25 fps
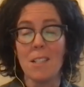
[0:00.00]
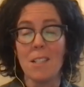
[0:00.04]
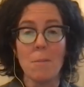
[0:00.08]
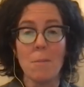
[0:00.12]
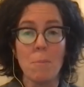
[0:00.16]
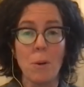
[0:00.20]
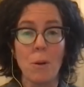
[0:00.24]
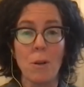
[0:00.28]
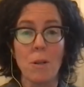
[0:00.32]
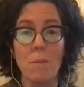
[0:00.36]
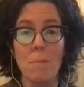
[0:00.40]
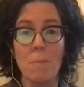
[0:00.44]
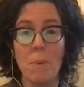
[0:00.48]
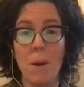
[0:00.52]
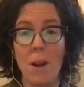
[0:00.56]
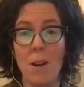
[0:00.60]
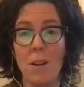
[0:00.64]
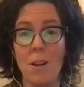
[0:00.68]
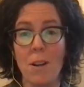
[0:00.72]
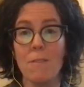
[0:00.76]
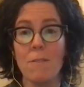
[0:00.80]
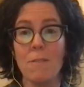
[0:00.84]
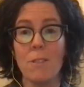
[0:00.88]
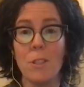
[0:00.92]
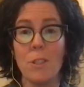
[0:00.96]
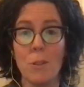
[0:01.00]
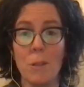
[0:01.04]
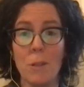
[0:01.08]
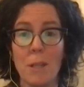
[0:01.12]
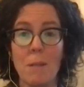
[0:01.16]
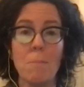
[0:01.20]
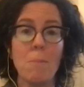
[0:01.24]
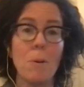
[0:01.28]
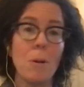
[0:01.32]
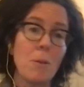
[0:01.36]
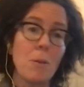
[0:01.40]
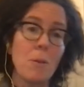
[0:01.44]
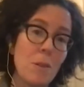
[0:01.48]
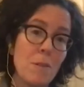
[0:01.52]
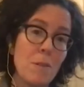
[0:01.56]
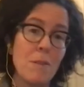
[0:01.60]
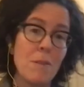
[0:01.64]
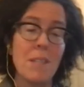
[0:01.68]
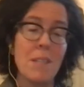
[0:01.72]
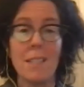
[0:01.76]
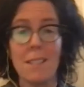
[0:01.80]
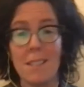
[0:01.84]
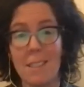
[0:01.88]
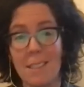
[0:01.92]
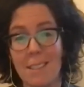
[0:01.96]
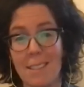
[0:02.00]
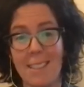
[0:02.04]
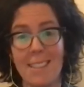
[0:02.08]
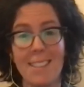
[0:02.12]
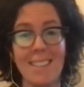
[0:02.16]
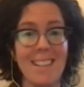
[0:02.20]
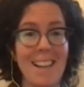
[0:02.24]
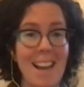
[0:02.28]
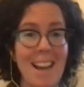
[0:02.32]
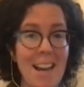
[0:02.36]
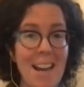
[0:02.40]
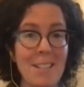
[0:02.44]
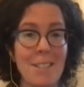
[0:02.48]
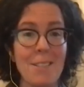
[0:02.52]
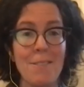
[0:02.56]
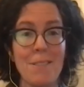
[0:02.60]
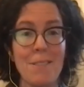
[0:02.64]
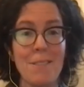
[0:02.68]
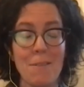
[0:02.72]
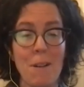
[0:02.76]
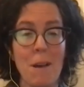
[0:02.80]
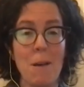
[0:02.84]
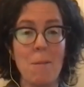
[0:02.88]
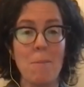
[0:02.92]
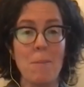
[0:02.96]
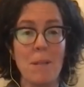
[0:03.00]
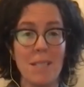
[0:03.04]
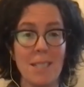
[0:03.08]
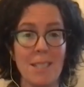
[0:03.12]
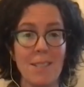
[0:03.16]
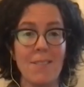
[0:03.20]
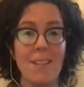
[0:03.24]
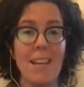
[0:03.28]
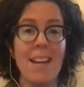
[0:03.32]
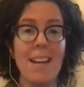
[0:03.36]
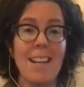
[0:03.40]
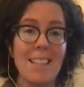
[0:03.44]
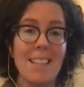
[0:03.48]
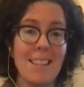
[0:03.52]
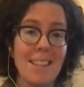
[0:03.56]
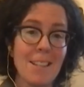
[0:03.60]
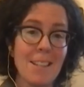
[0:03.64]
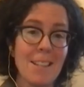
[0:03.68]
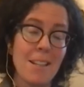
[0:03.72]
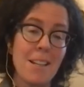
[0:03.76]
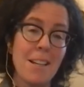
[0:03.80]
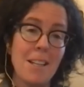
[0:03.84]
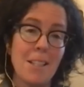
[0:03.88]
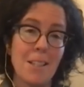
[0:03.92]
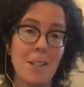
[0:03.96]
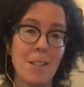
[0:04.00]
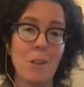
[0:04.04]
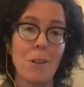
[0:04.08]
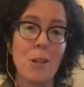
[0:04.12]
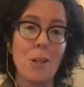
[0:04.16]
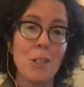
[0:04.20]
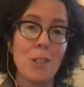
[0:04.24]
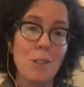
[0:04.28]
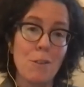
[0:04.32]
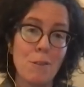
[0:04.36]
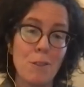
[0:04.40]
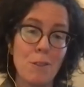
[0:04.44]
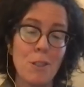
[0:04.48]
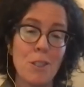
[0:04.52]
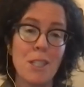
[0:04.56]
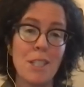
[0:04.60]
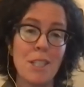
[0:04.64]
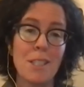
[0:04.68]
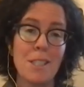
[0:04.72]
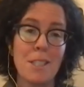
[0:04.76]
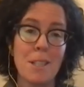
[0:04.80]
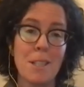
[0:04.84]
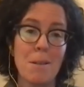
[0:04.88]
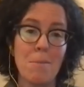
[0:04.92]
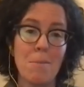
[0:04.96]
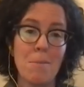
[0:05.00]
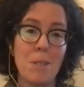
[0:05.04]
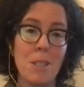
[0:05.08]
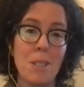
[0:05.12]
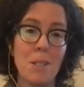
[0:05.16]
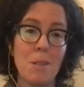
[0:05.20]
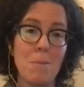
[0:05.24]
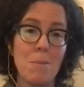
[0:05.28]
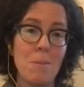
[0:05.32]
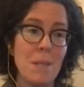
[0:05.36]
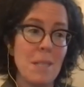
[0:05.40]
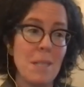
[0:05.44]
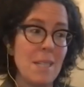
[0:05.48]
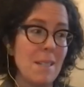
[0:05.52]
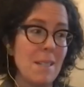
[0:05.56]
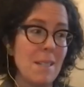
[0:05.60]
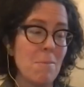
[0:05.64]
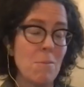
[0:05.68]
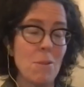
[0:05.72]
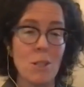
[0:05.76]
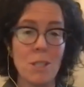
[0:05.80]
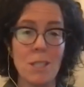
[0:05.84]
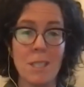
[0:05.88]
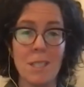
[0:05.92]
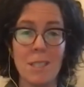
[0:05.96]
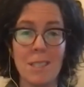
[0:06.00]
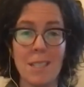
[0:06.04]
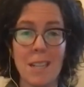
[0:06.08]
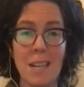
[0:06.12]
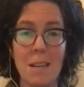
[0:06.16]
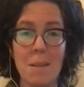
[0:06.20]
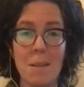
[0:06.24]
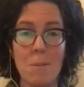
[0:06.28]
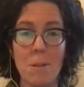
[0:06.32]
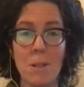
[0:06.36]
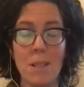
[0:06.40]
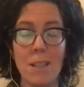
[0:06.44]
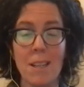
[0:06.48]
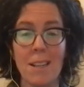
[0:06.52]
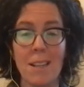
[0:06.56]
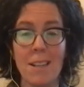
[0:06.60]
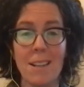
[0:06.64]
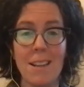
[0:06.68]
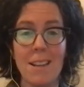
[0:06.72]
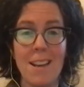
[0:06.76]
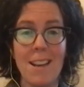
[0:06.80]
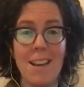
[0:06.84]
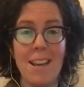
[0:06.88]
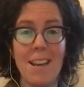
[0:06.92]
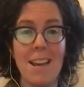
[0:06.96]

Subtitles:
an important part of doing both of these kinds of development, of getting the larger food system to be more sustainable and